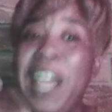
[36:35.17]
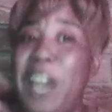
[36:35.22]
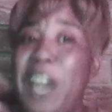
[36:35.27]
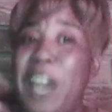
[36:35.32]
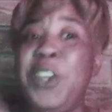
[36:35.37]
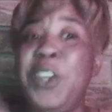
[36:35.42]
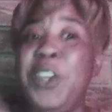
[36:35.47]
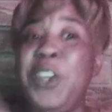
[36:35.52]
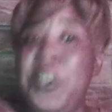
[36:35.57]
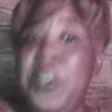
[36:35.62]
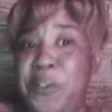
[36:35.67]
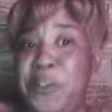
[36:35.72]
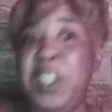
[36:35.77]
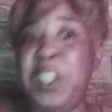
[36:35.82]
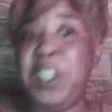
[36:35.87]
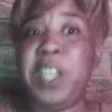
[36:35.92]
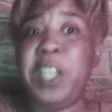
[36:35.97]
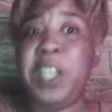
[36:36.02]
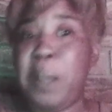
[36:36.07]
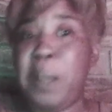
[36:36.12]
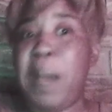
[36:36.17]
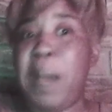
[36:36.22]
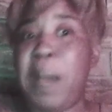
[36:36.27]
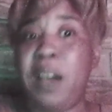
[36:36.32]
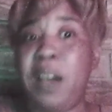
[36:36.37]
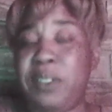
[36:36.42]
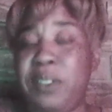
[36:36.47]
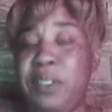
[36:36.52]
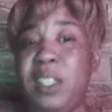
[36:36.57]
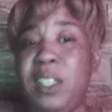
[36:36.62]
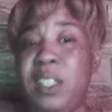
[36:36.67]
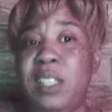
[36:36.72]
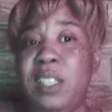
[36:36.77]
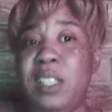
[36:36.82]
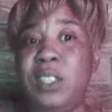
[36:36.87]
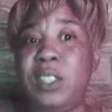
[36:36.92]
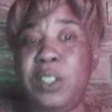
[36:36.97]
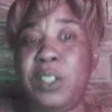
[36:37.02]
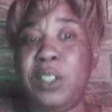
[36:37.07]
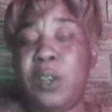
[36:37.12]
got a good feeling about this, you
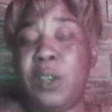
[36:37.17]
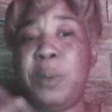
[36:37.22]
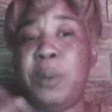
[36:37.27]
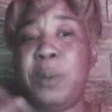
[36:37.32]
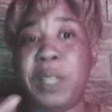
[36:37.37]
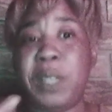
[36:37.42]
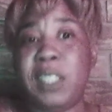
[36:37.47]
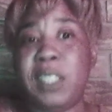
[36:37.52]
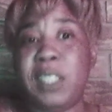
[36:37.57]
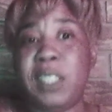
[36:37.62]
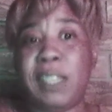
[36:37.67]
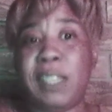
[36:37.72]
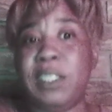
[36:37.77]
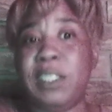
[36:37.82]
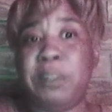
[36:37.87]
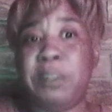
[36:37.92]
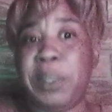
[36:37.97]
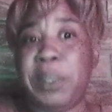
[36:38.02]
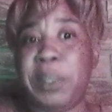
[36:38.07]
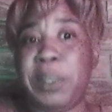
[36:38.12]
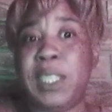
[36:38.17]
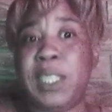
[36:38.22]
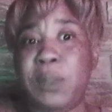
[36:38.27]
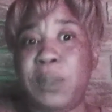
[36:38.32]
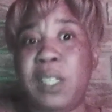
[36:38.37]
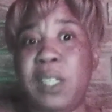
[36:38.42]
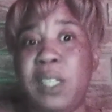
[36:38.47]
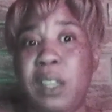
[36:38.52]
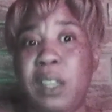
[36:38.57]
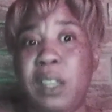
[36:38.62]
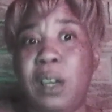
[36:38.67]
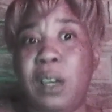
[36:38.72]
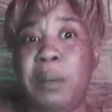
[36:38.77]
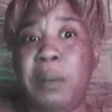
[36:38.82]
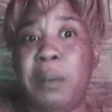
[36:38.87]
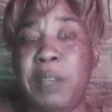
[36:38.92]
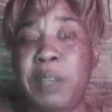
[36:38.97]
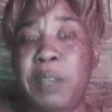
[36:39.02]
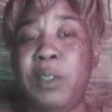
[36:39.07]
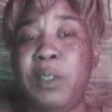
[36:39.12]
know, because I was impressed with
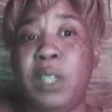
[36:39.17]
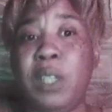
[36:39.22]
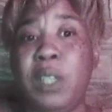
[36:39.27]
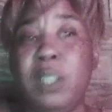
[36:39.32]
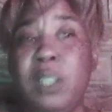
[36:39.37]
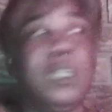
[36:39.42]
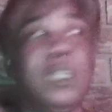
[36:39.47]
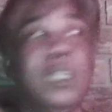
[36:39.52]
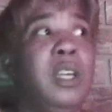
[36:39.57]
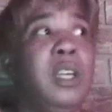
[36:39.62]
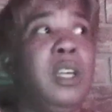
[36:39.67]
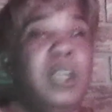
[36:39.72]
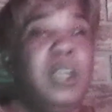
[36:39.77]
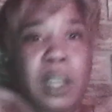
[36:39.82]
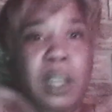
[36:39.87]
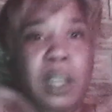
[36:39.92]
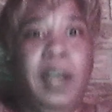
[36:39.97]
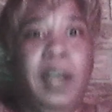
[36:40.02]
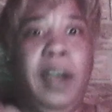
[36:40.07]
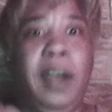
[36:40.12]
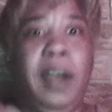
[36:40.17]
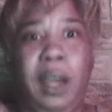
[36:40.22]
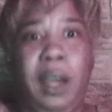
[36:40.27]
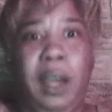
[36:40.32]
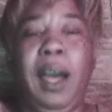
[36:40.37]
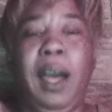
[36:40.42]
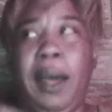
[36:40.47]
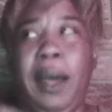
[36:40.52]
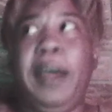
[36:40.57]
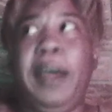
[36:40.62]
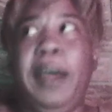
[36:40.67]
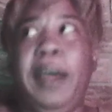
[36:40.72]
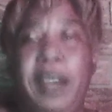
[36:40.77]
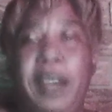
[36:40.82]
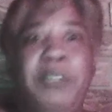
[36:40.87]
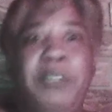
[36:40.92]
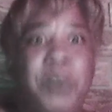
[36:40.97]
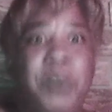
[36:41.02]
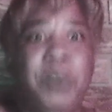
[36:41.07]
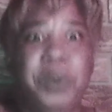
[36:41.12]
Evil Lurks. I have
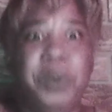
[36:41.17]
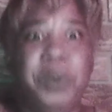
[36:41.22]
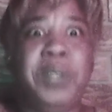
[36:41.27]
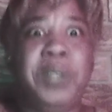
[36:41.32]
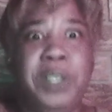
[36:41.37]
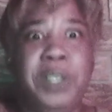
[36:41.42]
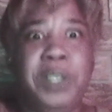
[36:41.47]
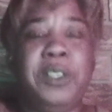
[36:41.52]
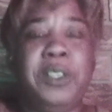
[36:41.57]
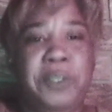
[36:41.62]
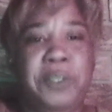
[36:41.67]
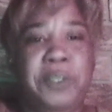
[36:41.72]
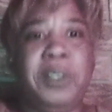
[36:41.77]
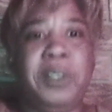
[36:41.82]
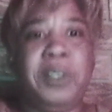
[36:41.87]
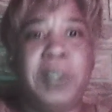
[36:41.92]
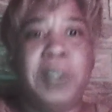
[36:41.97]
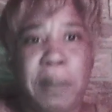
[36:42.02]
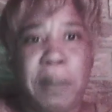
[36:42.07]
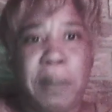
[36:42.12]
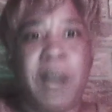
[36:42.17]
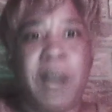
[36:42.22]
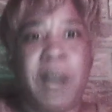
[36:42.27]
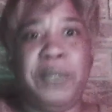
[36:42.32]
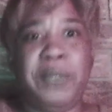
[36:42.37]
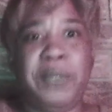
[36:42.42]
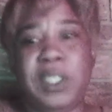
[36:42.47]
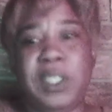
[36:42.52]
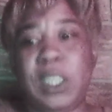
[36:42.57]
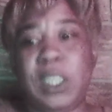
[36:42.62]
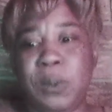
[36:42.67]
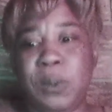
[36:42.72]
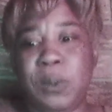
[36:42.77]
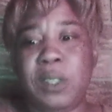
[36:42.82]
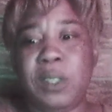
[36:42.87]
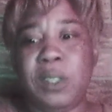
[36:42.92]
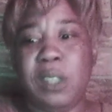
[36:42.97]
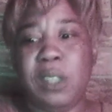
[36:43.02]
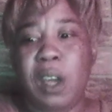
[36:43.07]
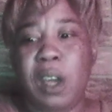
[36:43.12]
a really good feeling about this
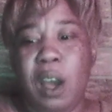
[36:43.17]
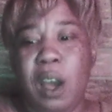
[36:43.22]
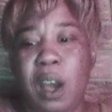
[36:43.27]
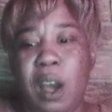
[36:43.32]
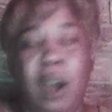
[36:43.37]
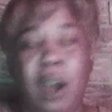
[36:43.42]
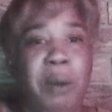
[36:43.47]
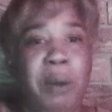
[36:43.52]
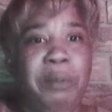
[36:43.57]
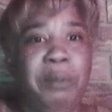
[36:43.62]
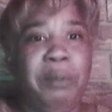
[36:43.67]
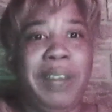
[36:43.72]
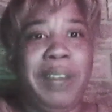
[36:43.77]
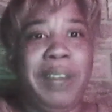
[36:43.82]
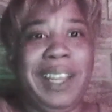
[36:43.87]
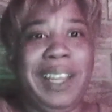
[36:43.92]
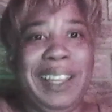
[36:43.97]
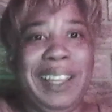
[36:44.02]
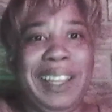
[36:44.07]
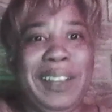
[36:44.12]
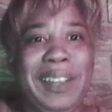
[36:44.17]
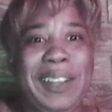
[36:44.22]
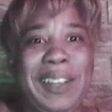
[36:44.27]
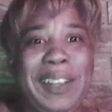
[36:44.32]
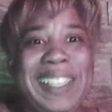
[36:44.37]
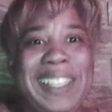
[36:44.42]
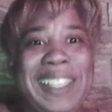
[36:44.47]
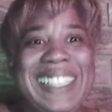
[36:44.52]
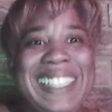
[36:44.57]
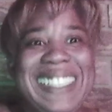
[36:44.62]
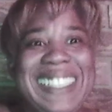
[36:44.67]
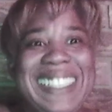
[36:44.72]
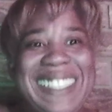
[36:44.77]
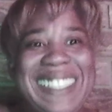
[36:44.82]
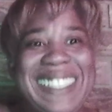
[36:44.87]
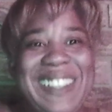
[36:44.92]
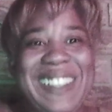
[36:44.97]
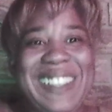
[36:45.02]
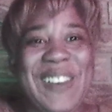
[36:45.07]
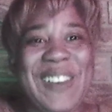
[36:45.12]
one right here.
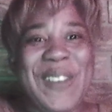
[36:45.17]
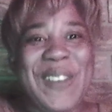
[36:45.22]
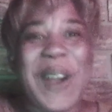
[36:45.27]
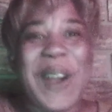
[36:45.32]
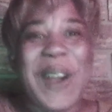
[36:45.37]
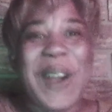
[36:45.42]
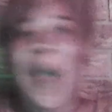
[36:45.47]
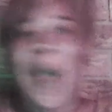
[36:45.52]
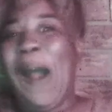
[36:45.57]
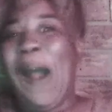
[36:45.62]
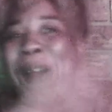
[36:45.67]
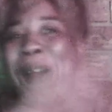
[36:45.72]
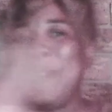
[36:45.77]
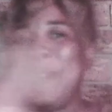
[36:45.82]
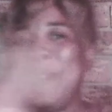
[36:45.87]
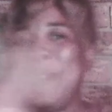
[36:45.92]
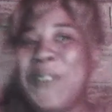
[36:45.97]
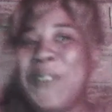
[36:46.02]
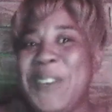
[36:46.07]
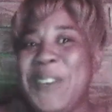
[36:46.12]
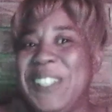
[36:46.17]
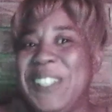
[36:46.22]
So I'm going